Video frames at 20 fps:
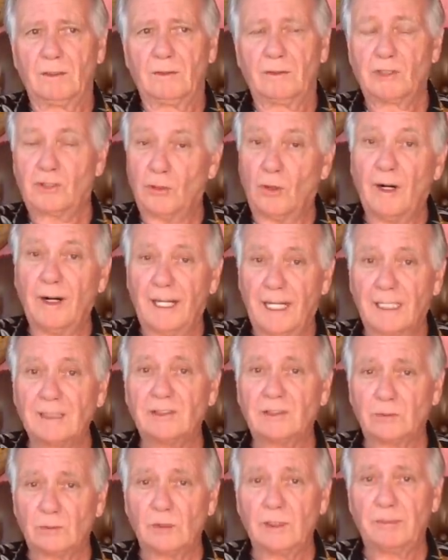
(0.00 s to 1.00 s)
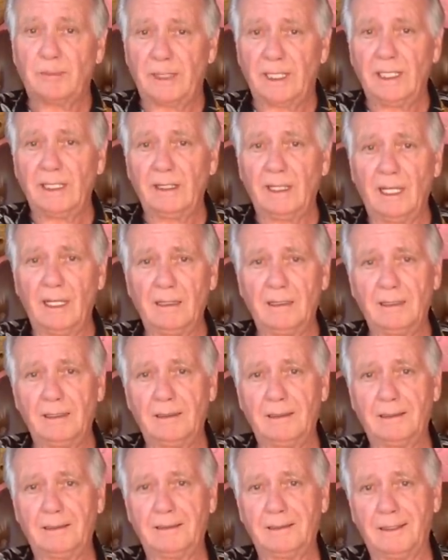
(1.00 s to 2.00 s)
short answer would be
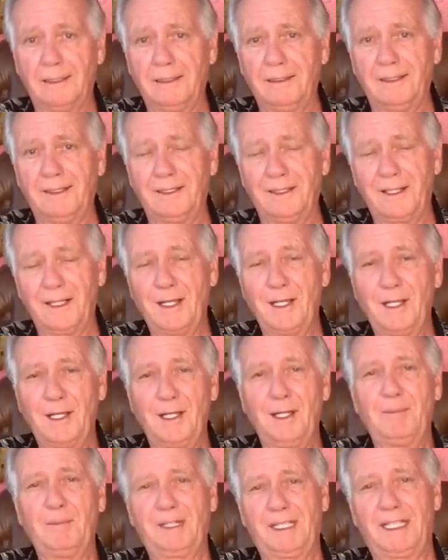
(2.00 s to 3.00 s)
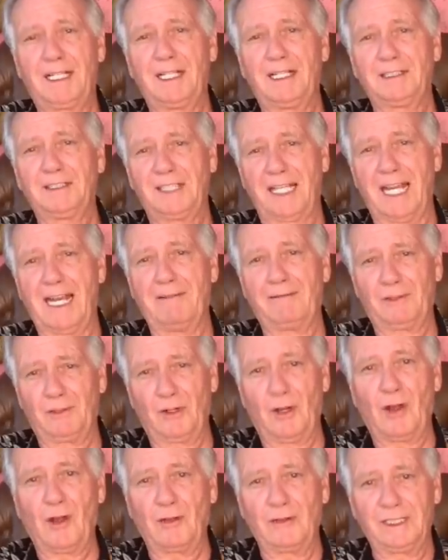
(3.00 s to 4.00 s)
because after
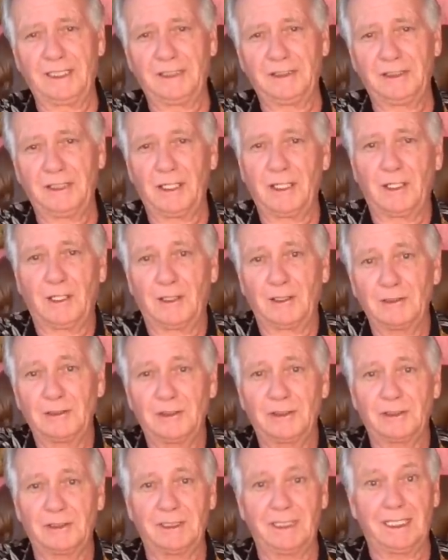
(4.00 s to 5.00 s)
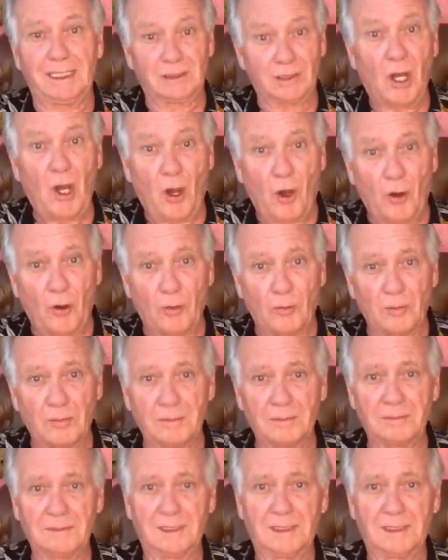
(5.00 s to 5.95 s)
all these years, it's home.